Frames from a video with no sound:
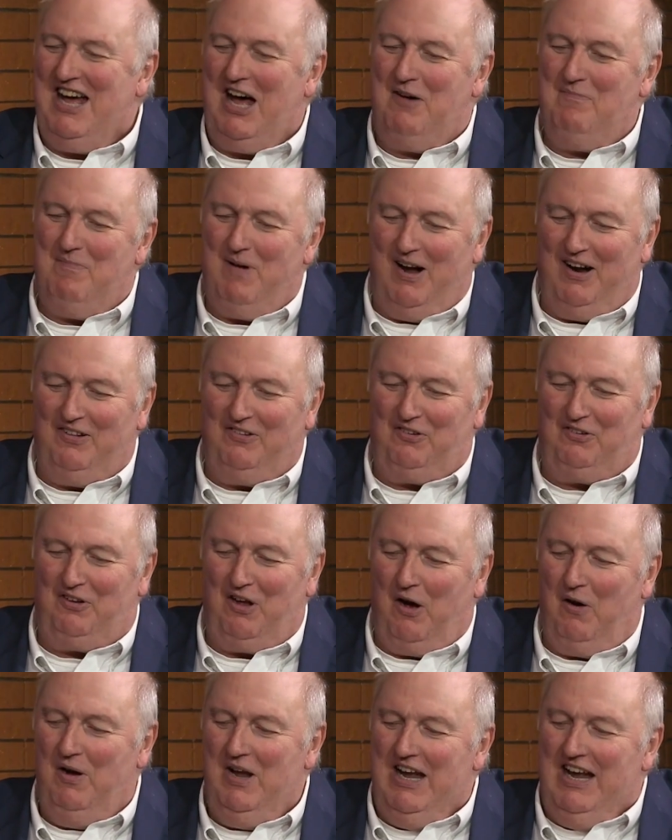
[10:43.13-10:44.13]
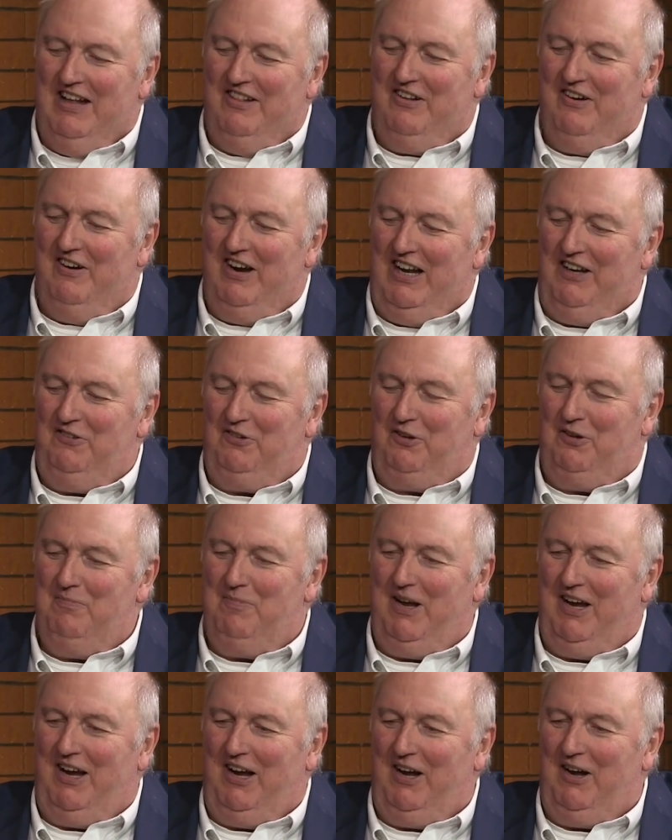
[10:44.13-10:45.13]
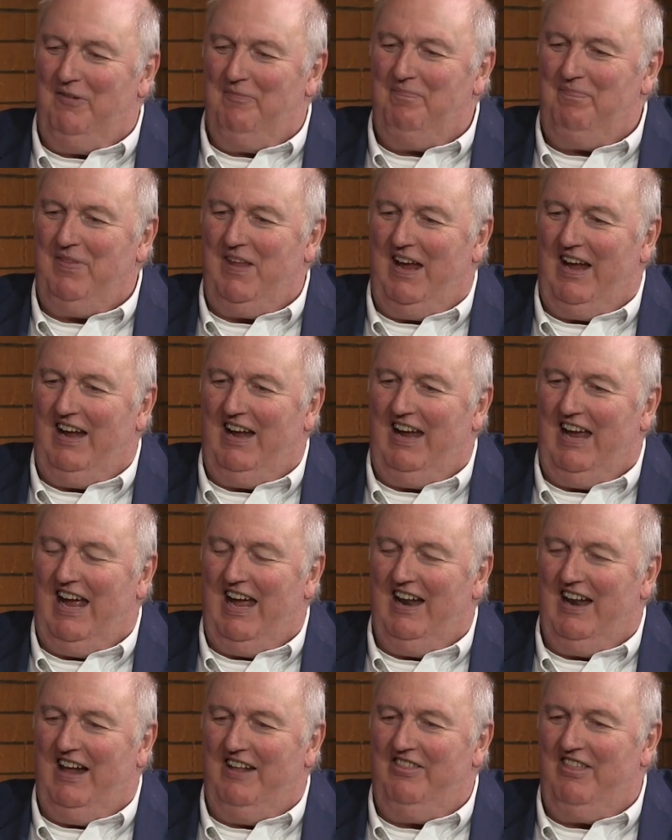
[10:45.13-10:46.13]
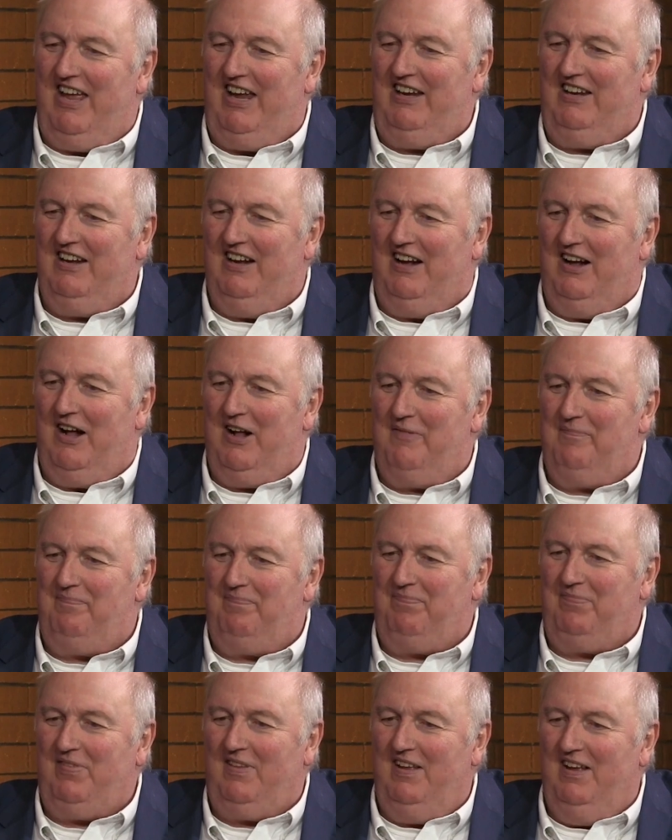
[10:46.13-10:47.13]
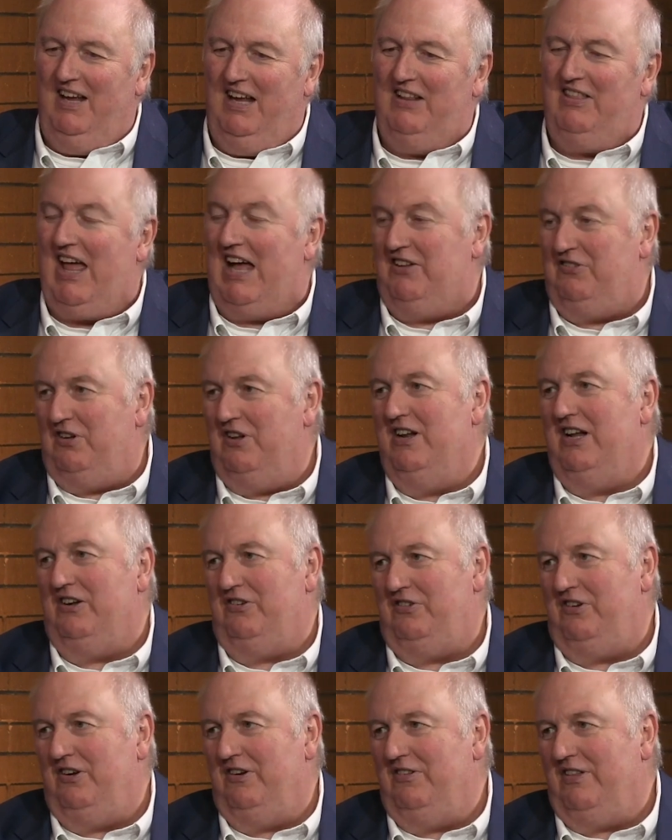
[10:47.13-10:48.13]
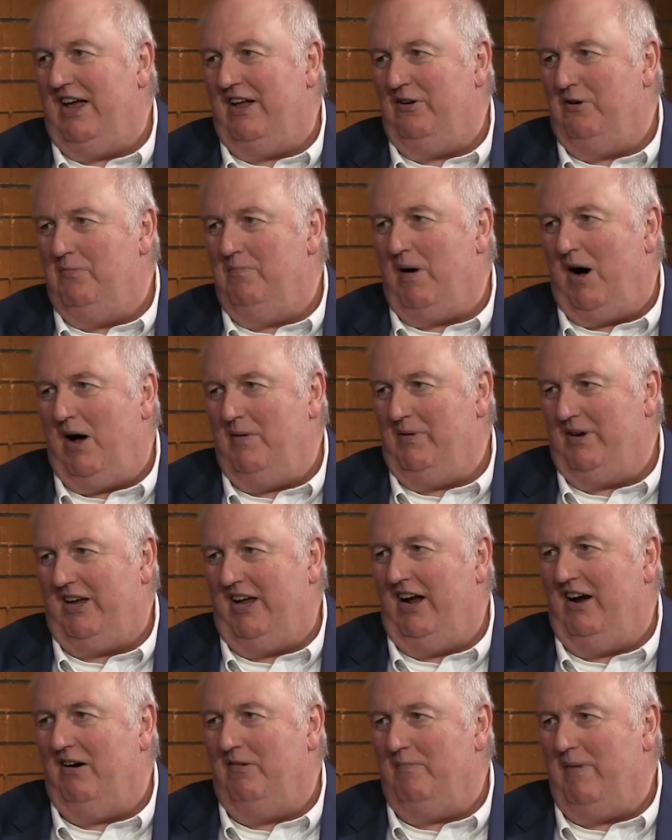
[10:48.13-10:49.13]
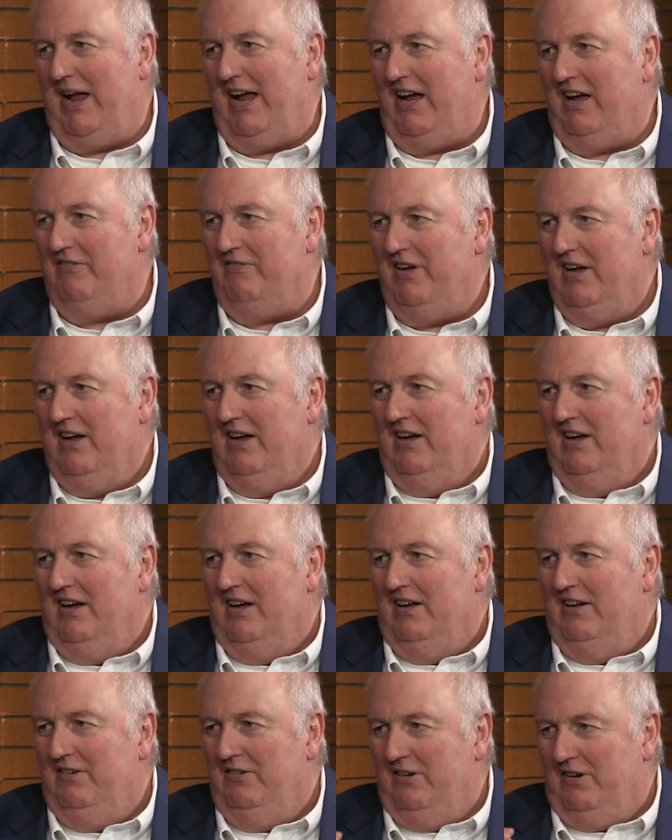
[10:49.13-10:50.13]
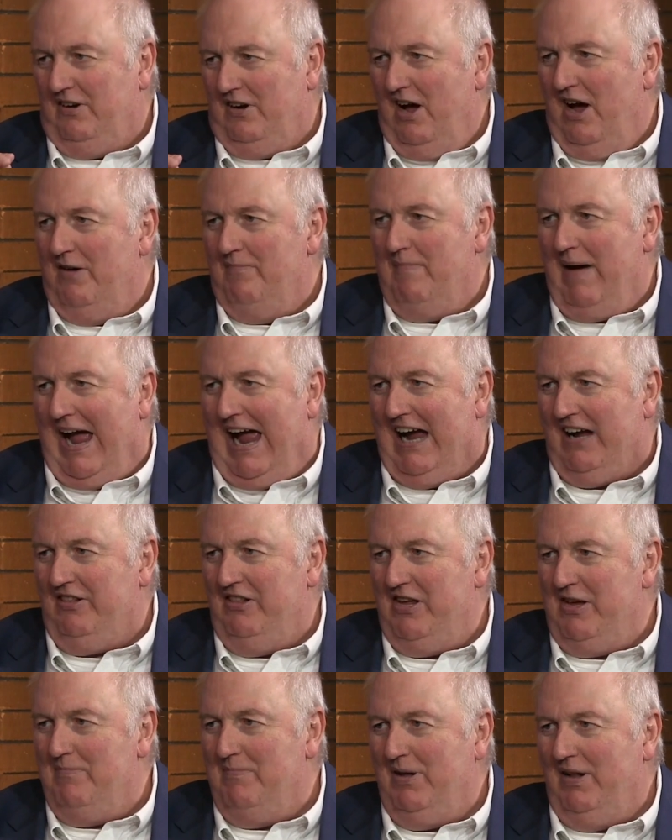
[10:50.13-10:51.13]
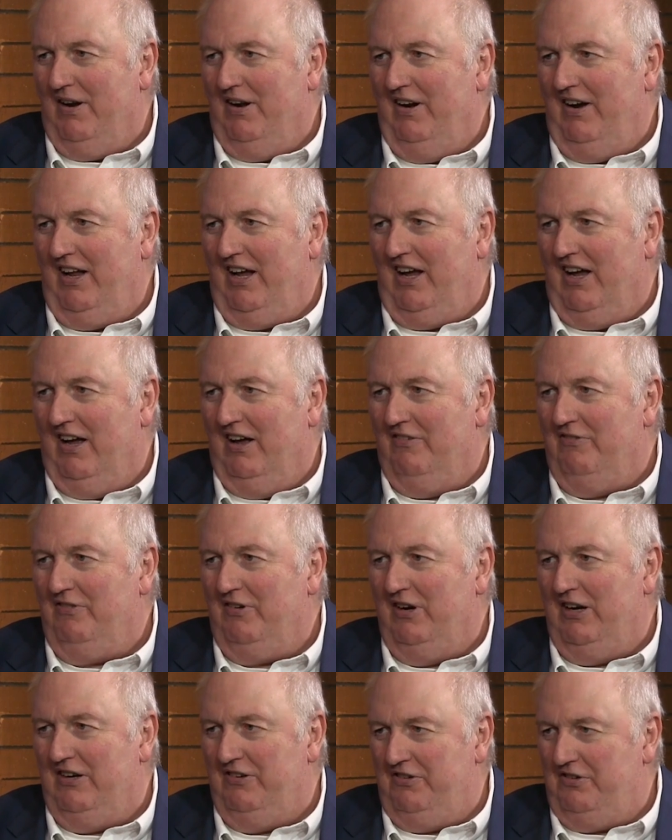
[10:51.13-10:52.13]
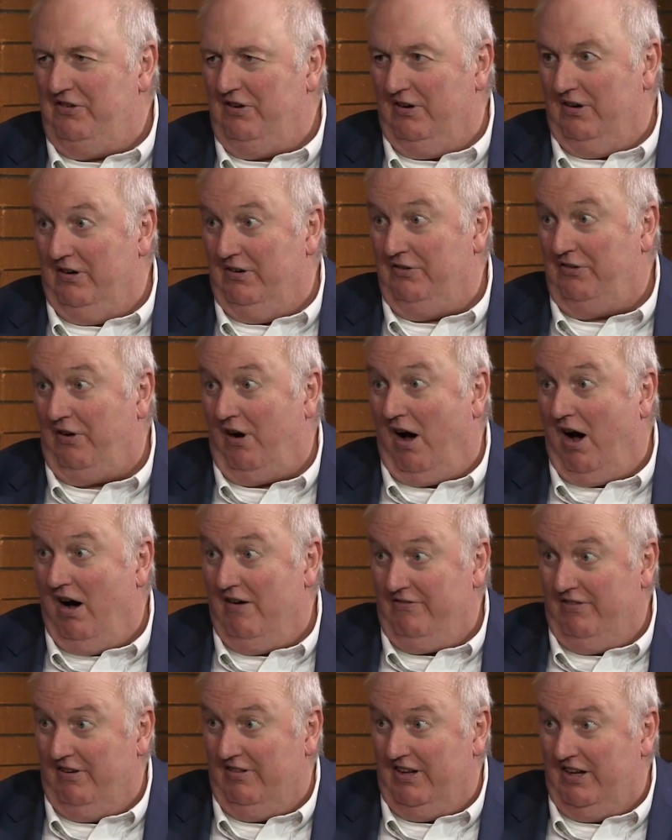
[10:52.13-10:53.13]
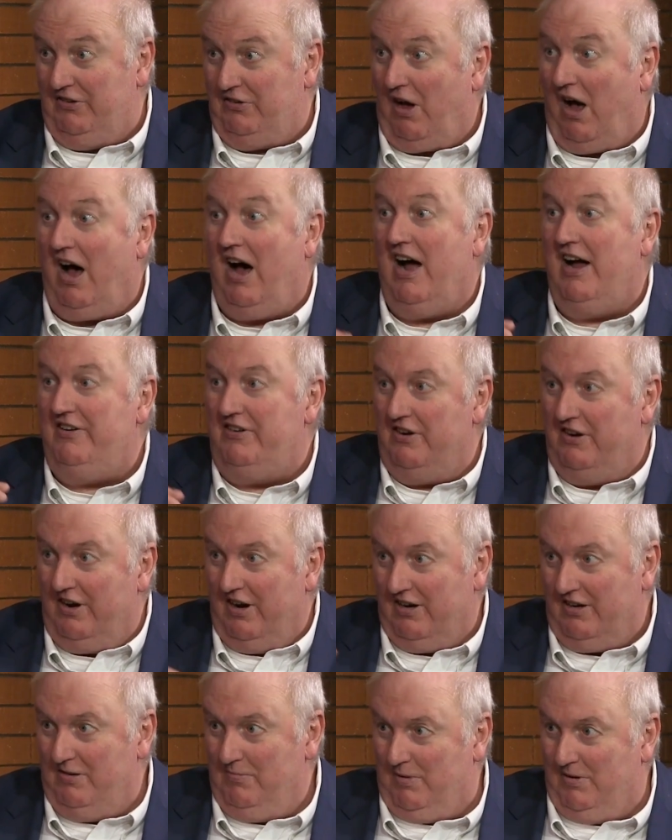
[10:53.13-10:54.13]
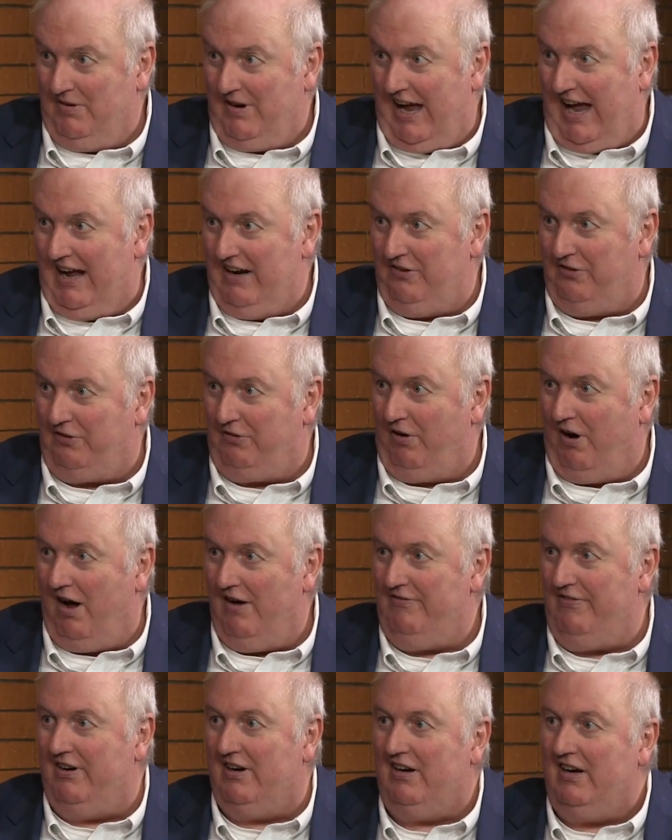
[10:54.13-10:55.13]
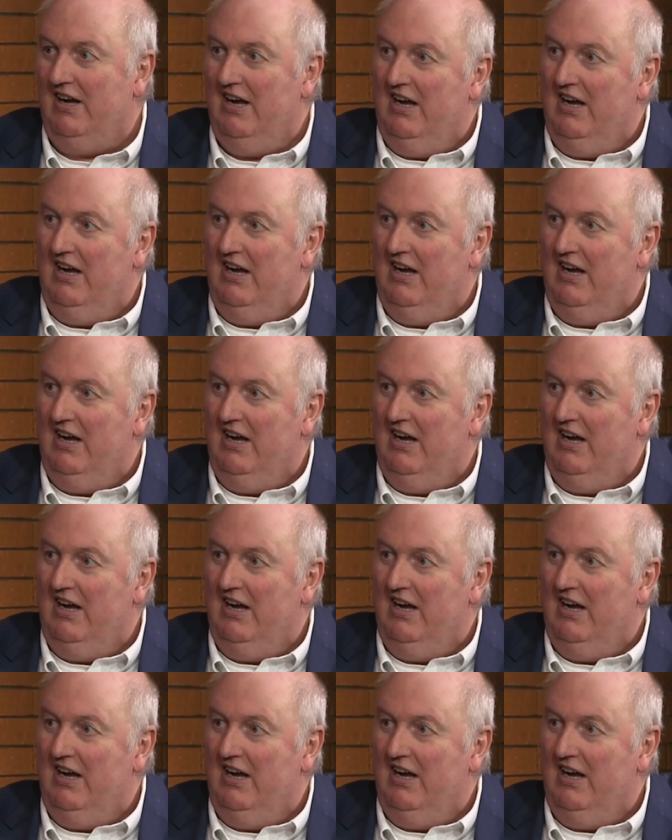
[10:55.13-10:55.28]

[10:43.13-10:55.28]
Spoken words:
a month. So there needs to be, and I think that's an issue that Obamacare may have cut back the ability of insurers to offer these high deductible catastrophic